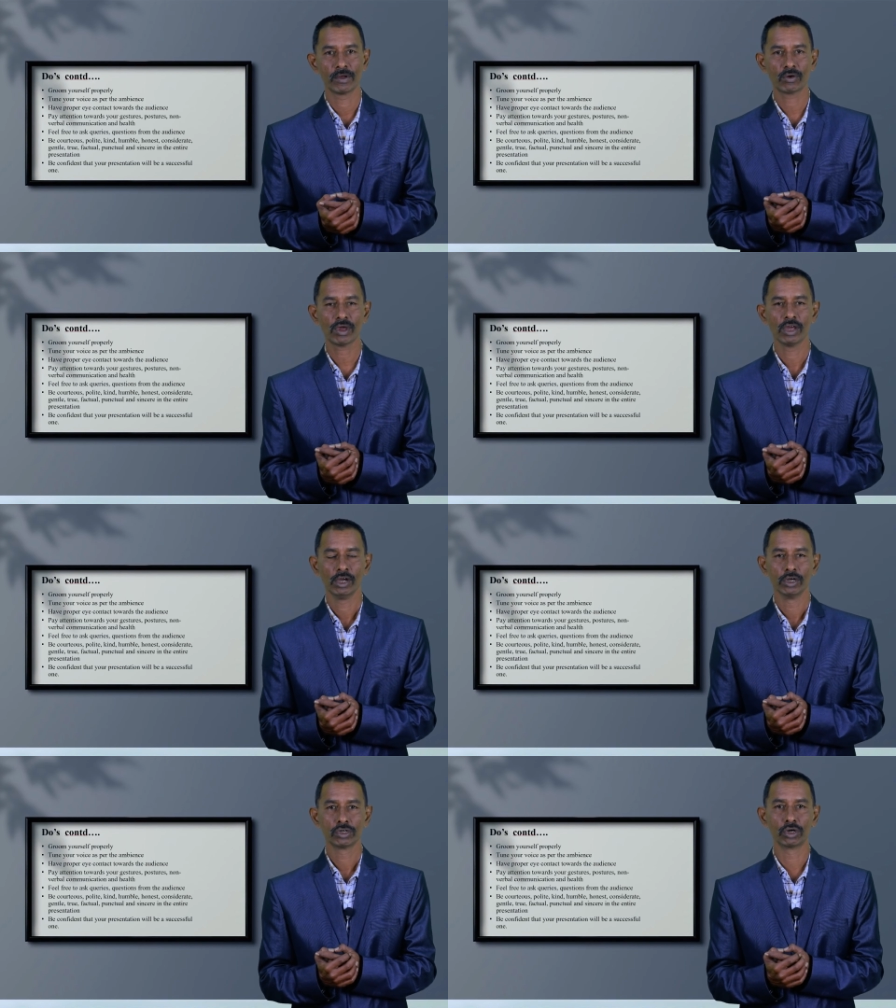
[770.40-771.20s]
Okay,
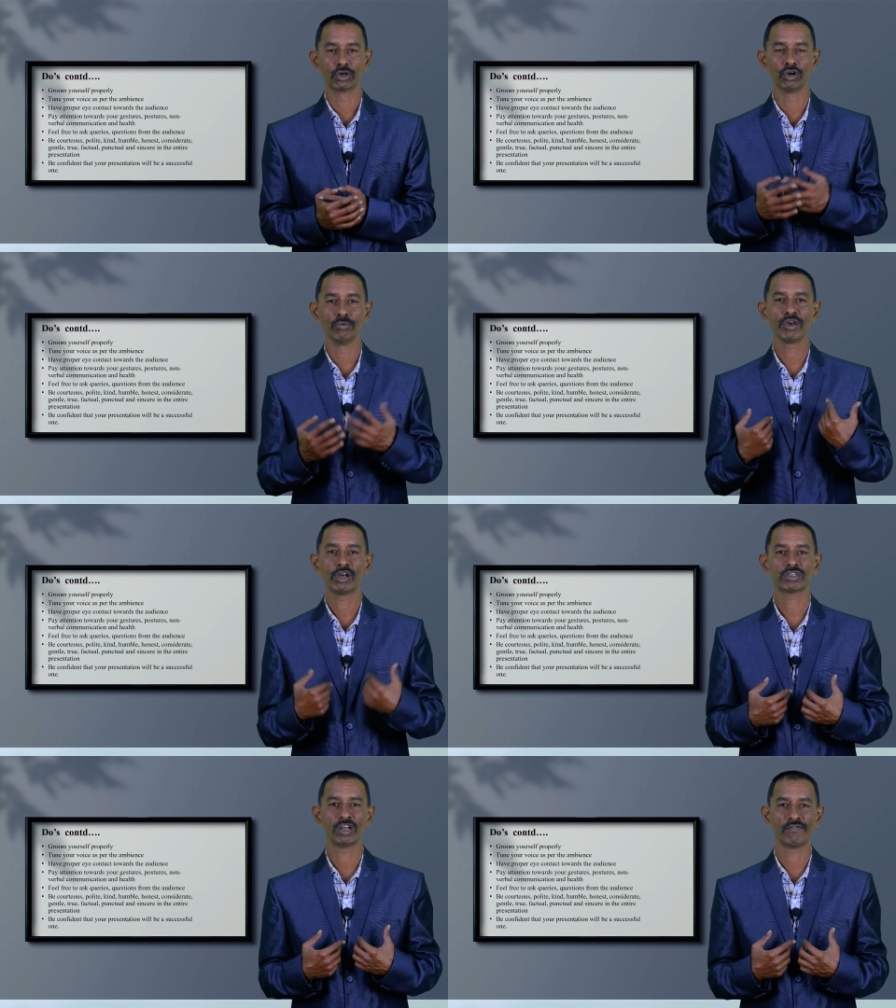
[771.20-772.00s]
so groom
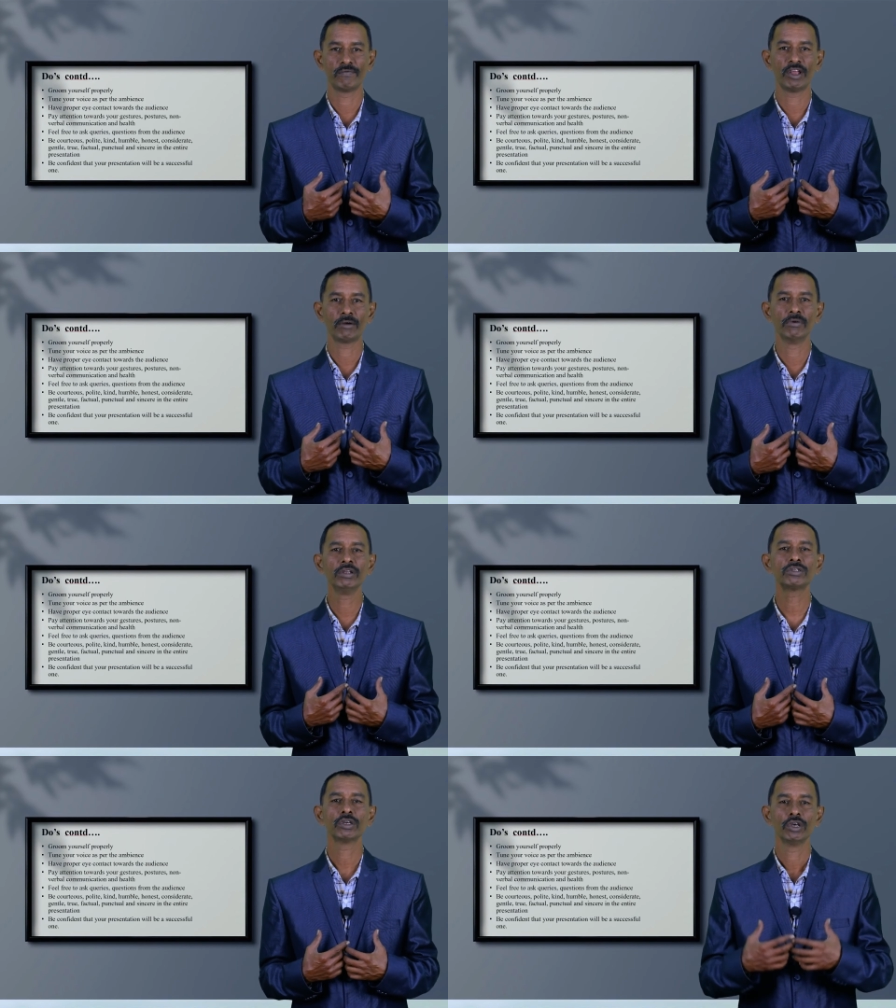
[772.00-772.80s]
yourself, that
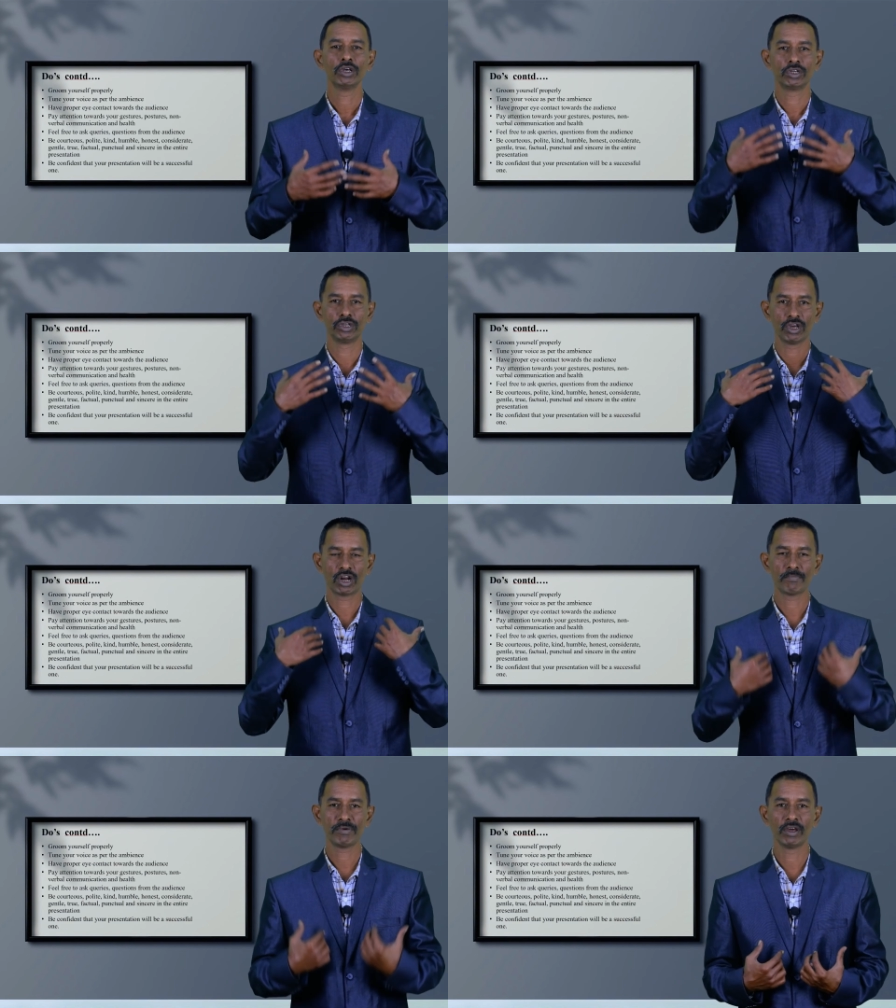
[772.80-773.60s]
means your
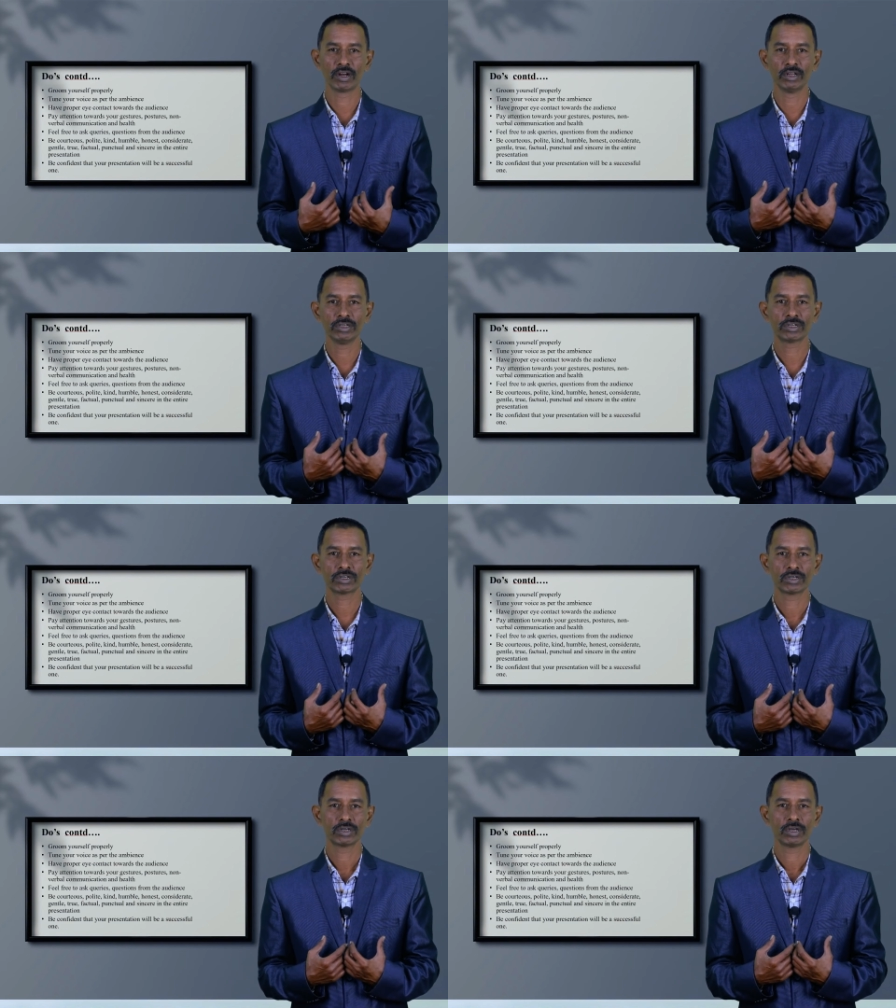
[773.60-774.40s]
appearance.